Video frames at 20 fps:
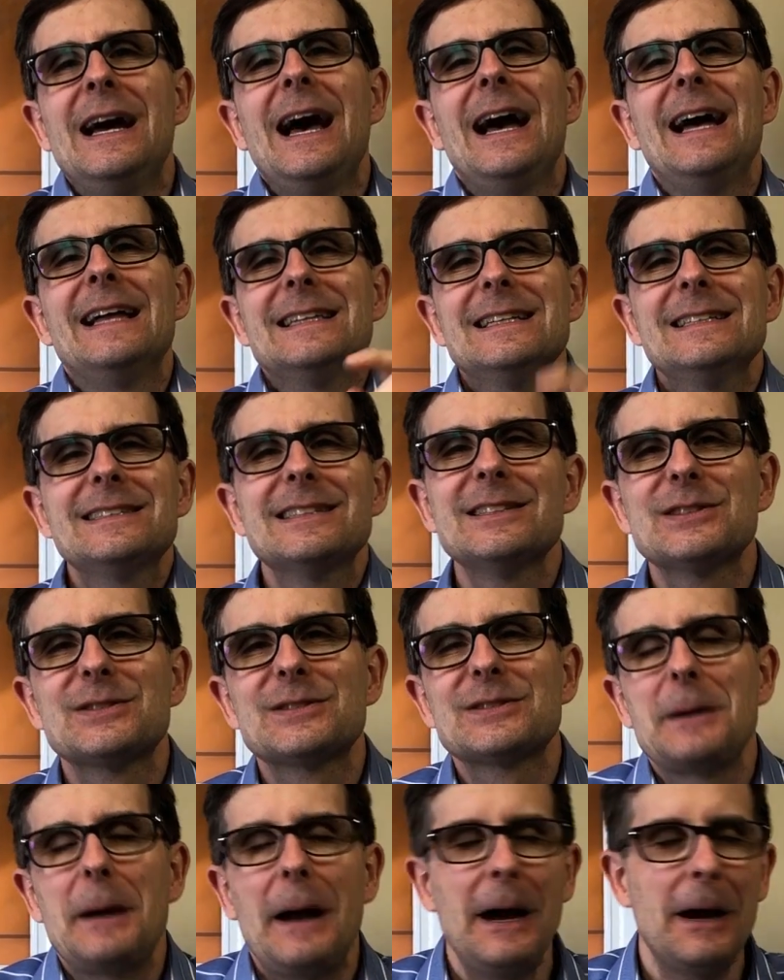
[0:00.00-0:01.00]
And this
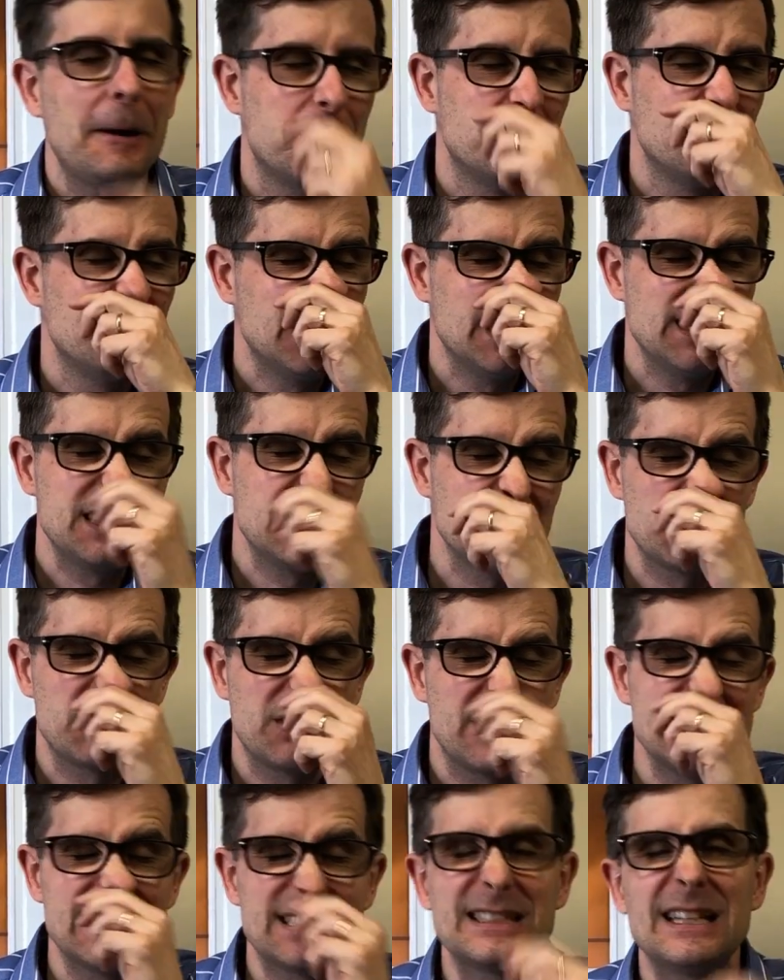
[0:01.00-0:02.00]
is
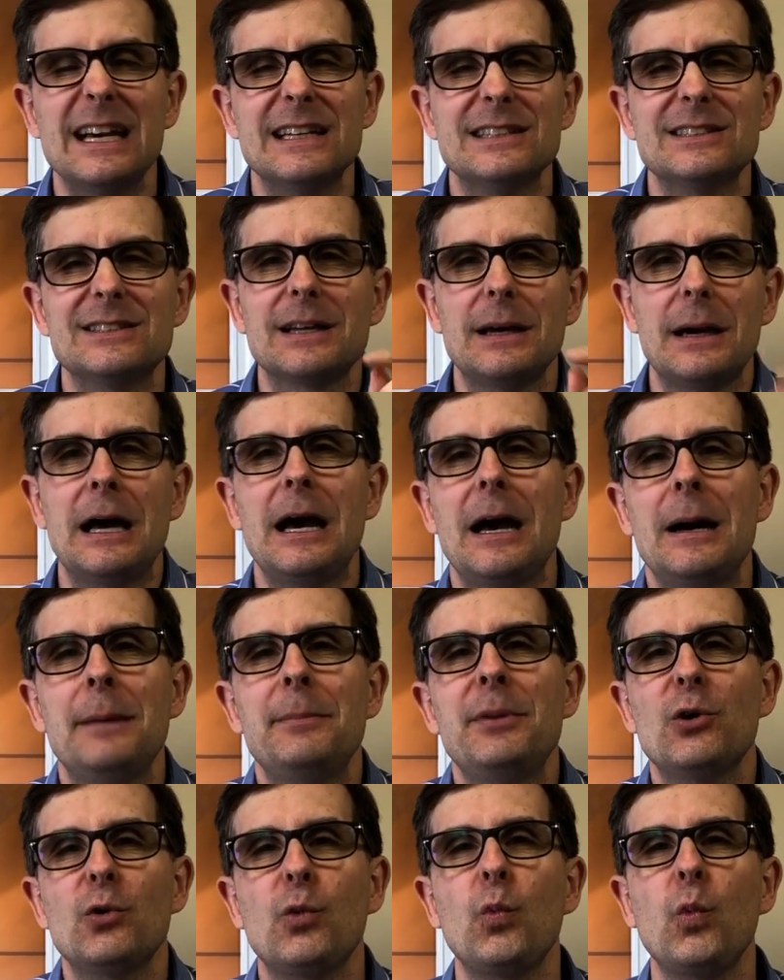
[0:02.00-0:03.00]
what it says
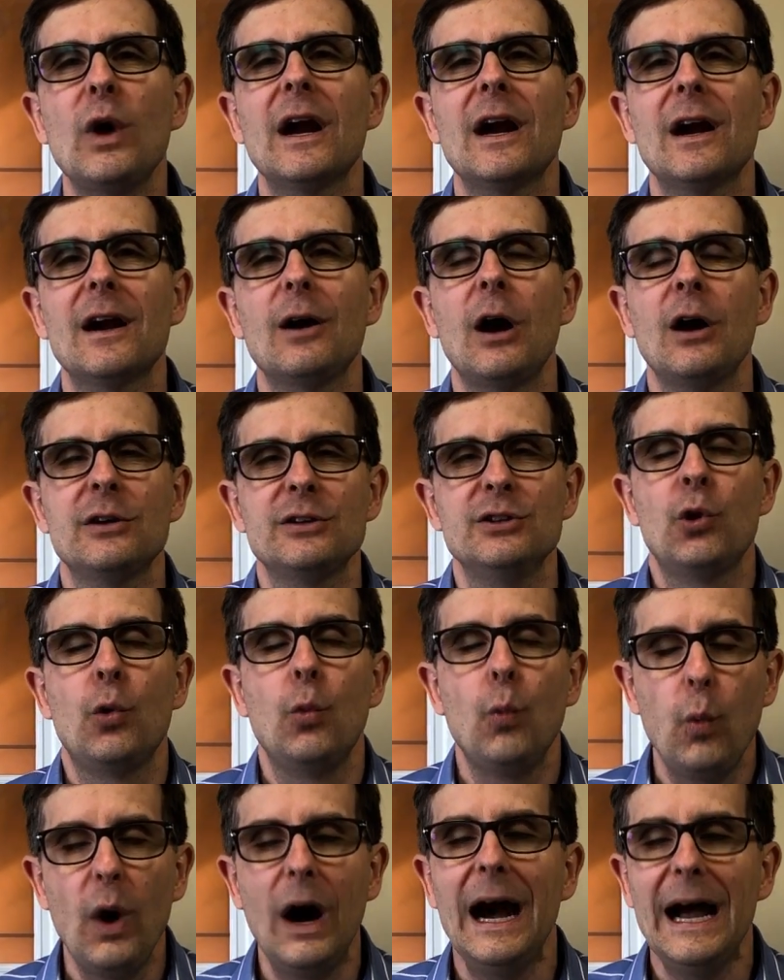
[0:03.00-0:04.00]
about
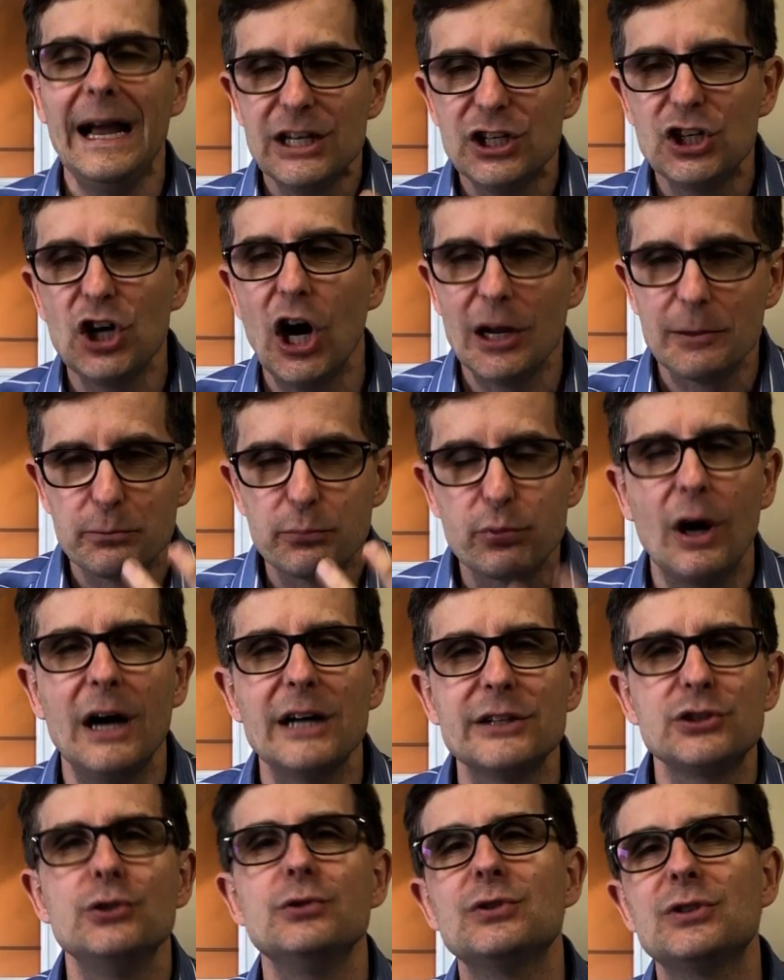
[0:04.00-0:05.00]
why God
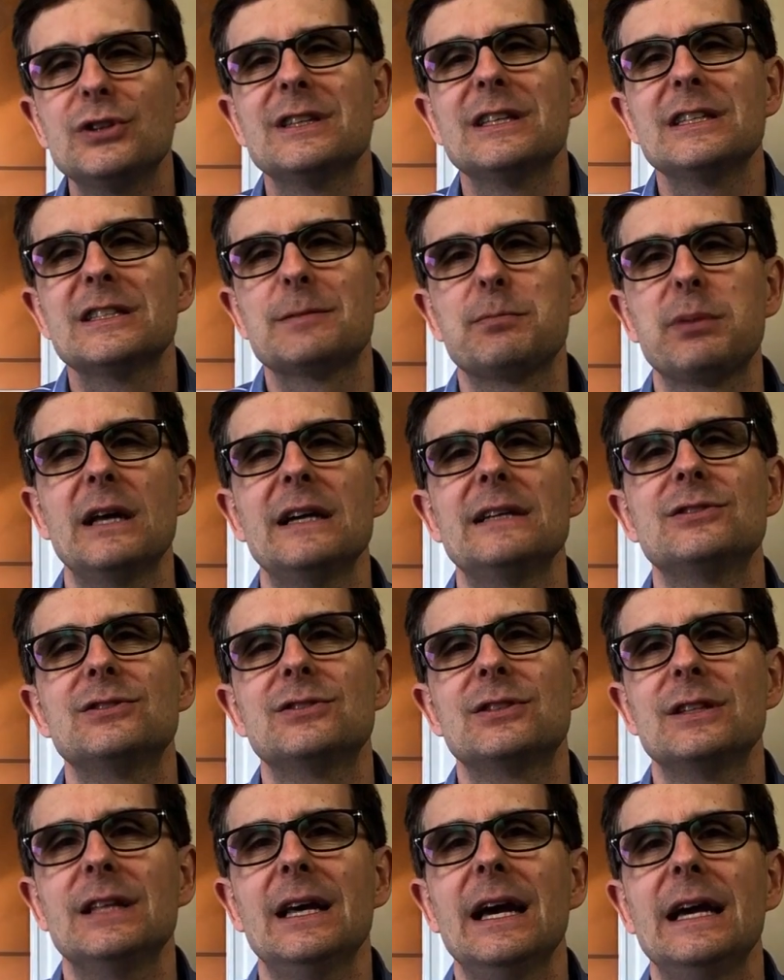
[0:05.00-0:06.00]
brought you to this place
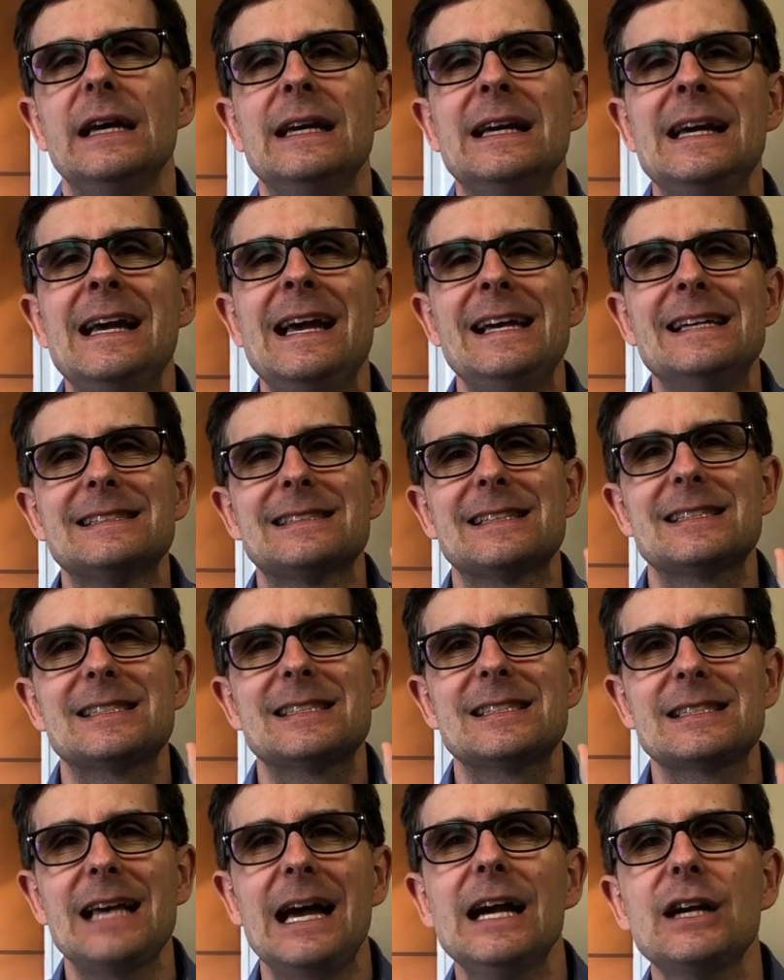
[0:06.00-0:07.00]
today. It says,
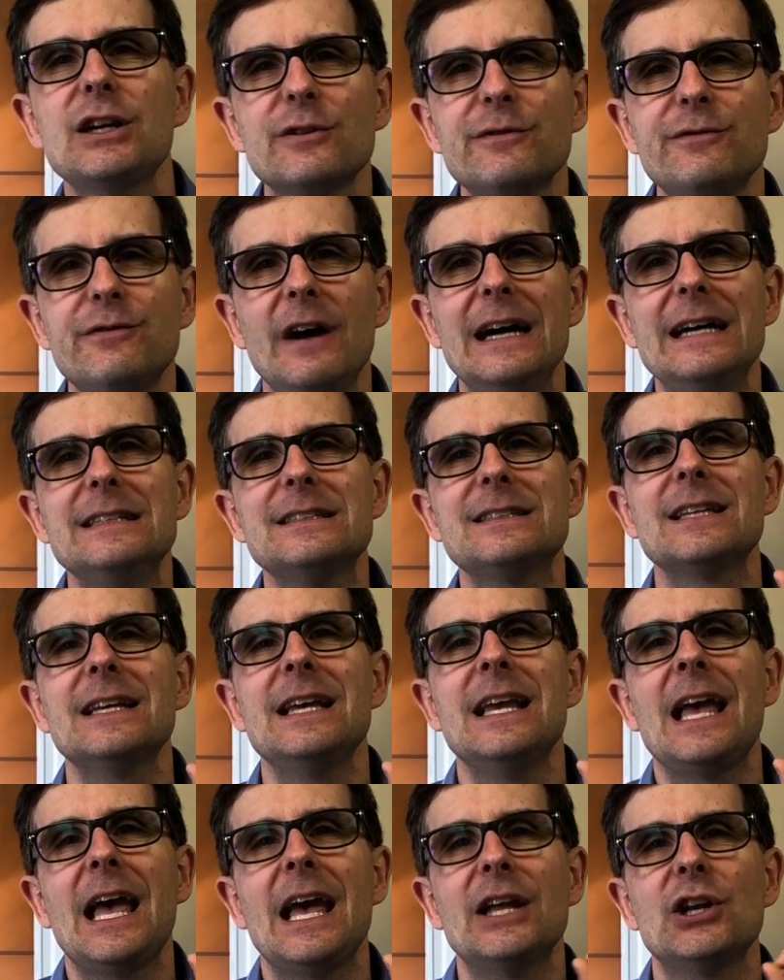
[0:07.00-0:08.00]
sacrifice
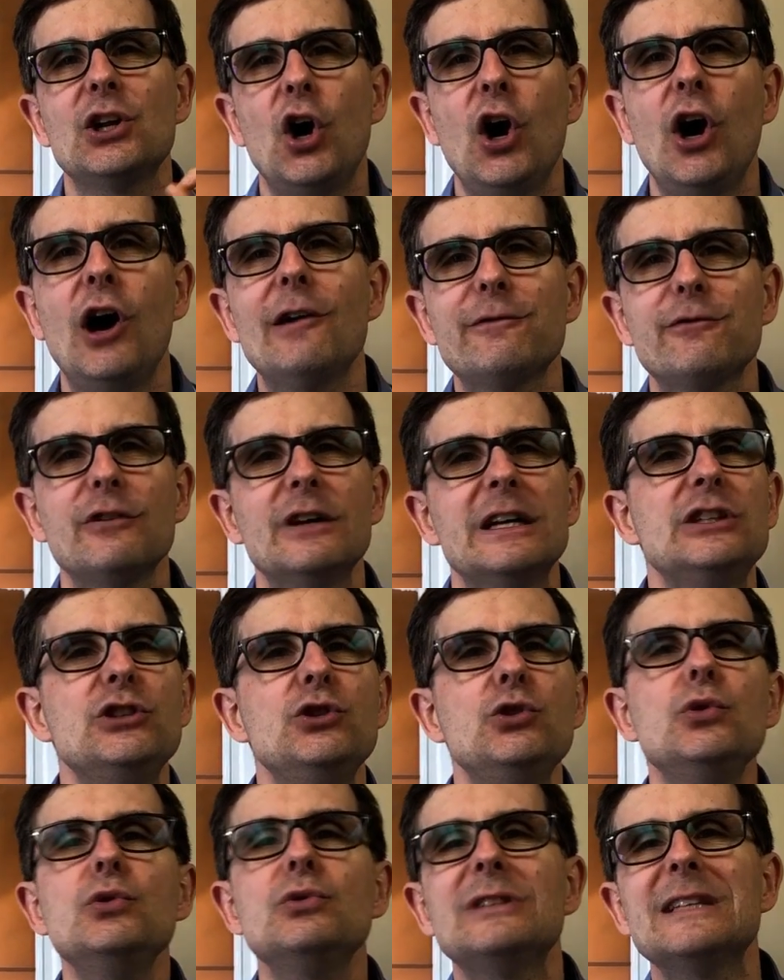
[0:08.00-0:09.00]
and offering
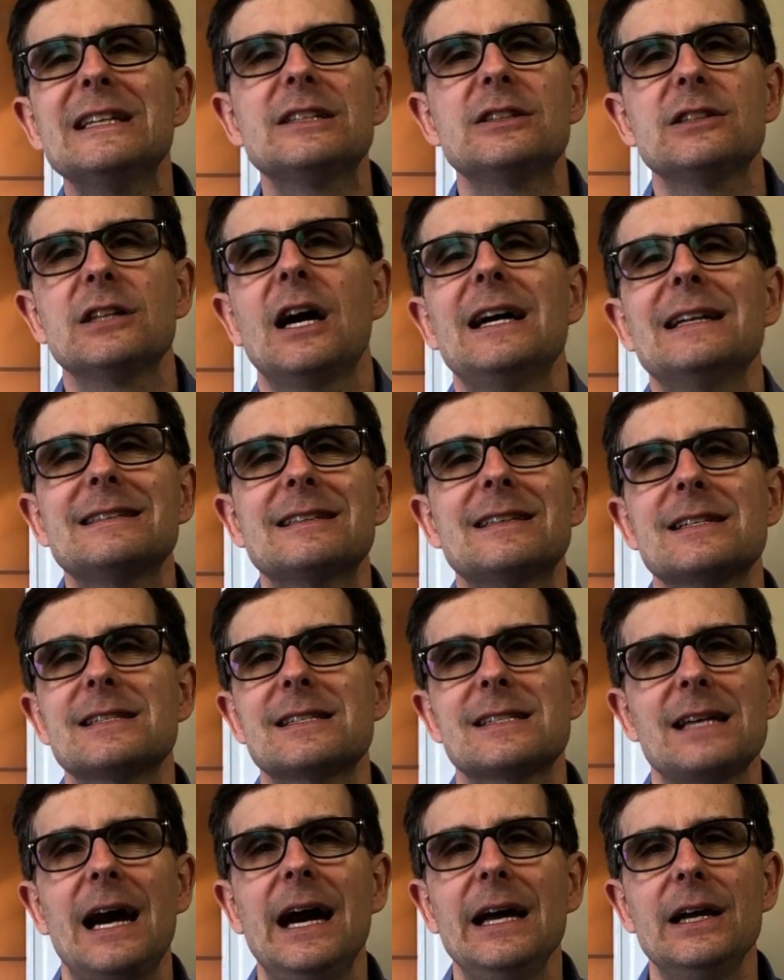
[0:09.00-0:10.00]
you did not
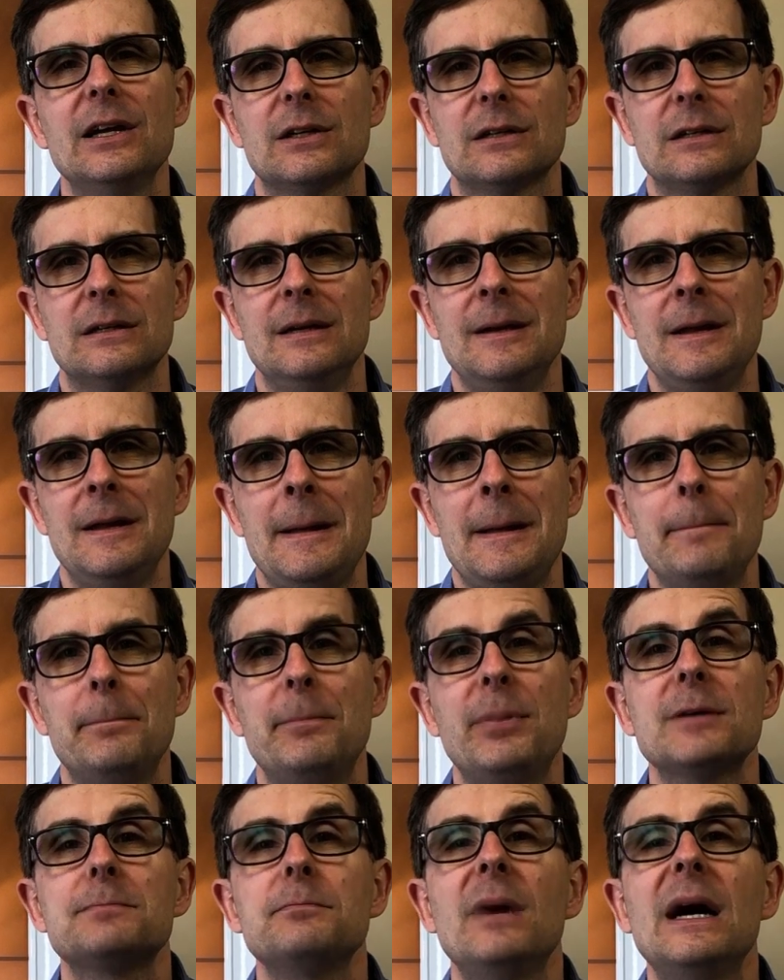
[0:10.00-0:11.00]
desire,
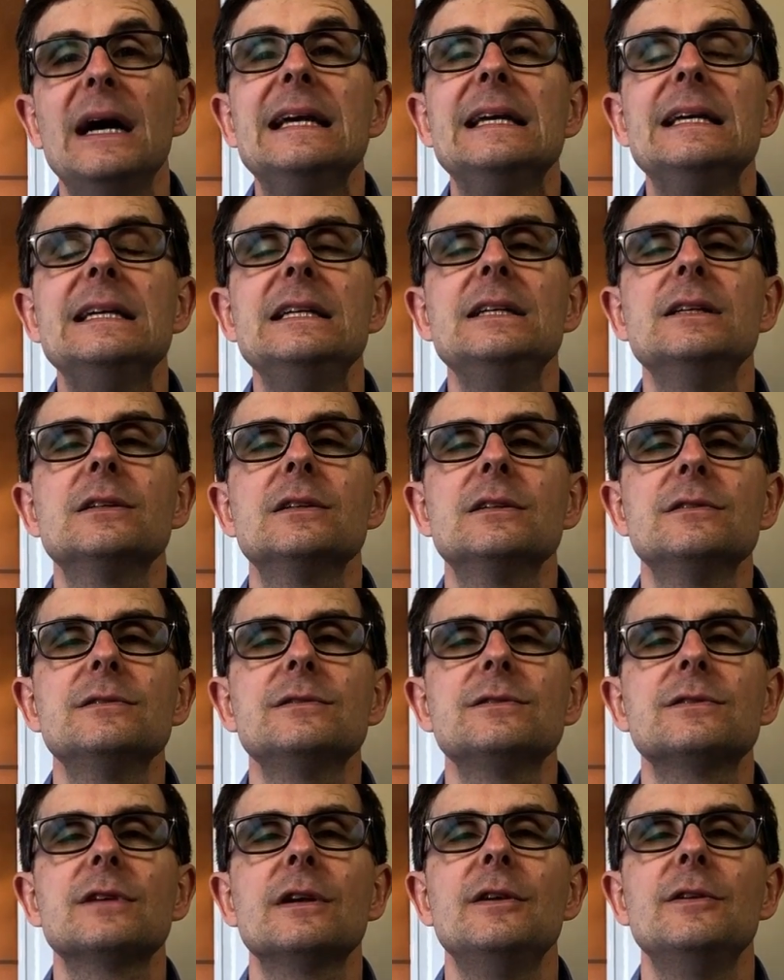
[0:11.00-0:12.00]
but my
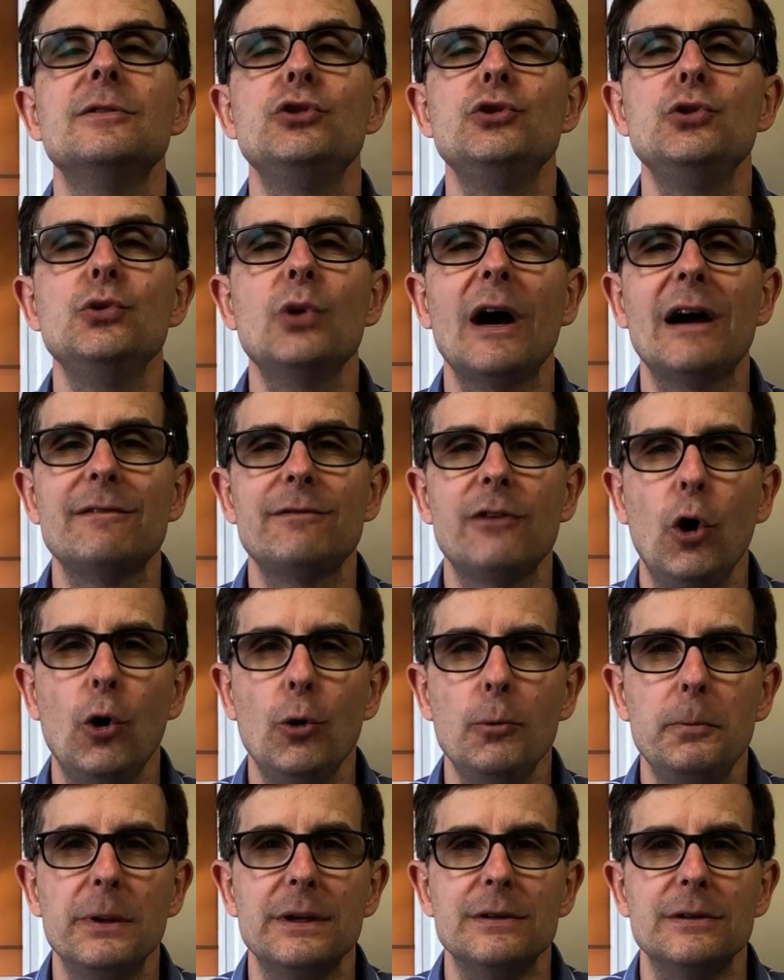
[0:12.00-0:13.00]
ears you have
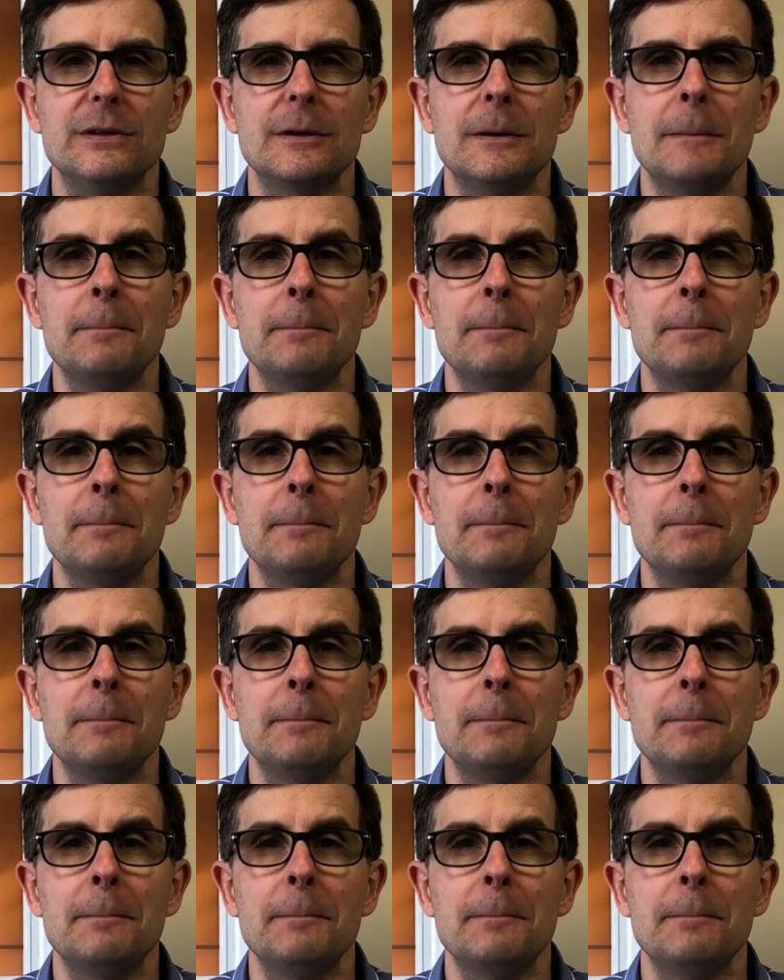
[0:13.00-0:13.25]
opened.